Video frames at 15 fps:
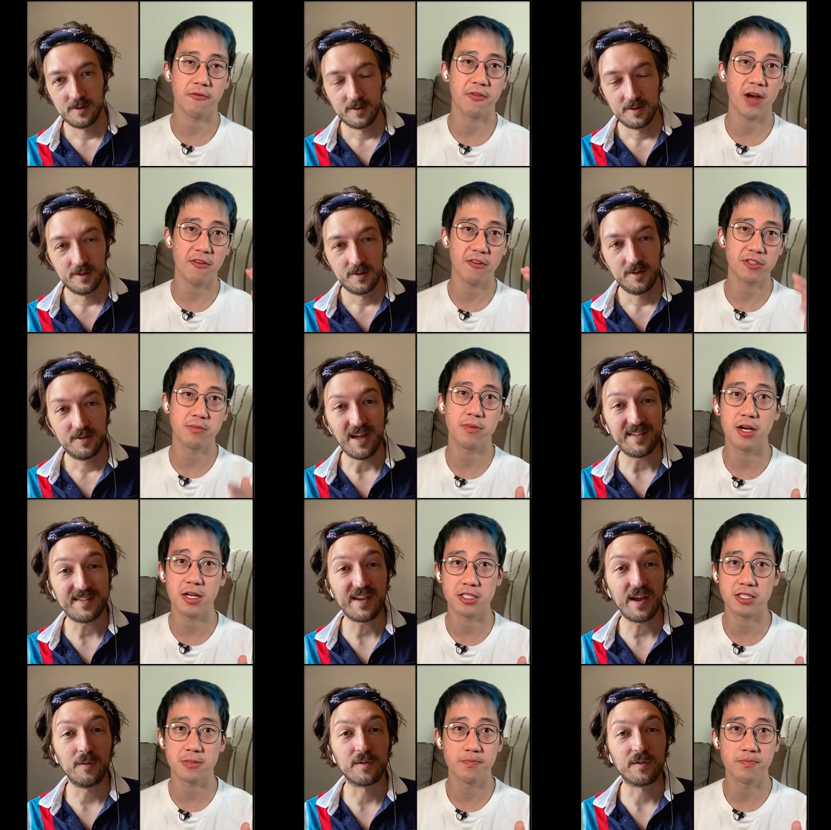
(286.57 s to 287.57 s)
Speaker 1: $500. That
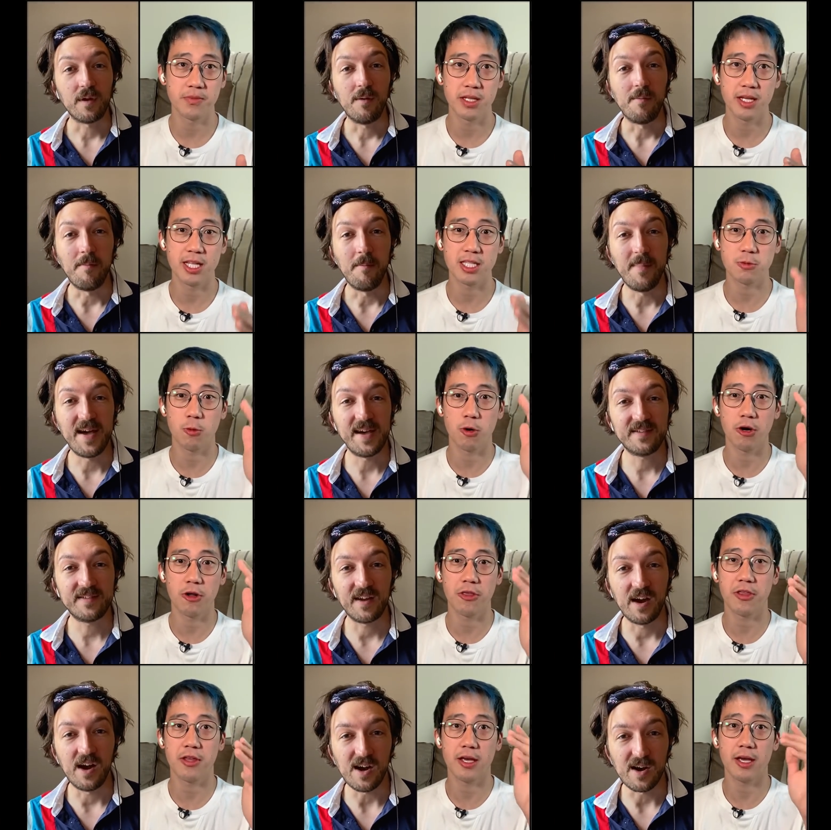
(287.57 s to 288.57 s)
sounds messed
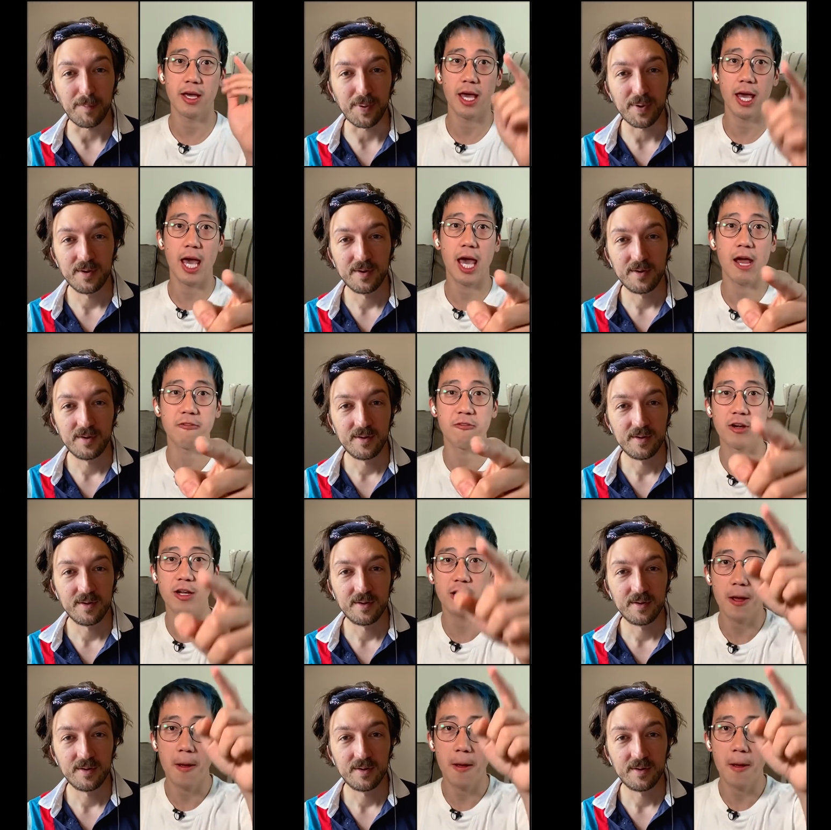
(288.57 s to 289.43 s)
up. It's worth every